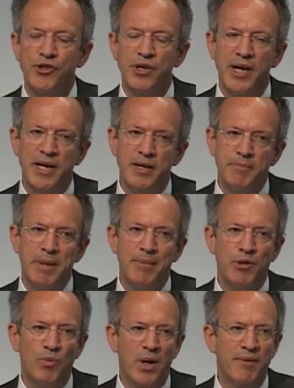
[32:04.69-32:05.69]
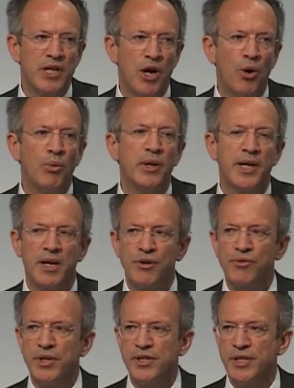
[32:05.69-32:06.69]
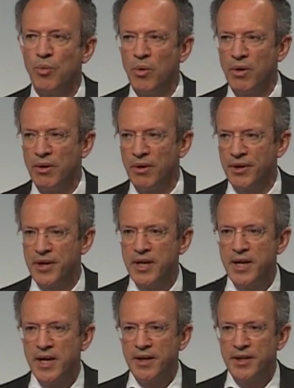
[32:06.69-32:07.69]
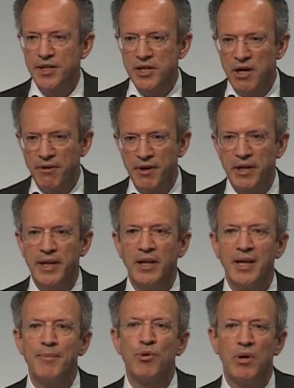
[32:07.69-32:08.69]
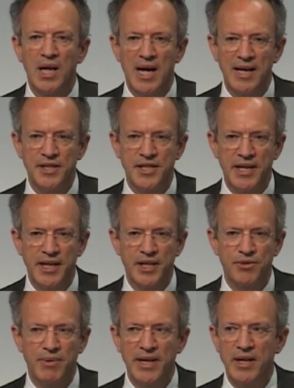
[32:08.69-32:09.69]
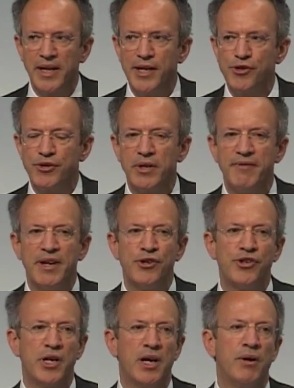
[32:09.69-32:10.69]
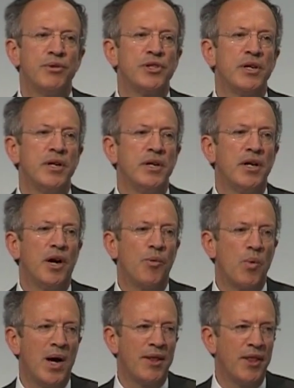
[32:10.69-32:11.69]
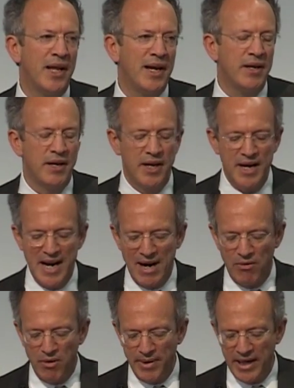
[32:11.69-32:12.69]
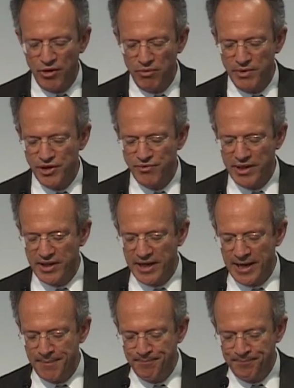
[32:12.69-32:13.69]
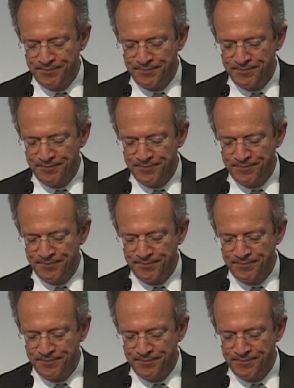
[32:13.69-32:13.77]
China may be one of the only countries in the world that is currently liberalizing its regulation of NGOs rather than narrowing it or restricting it.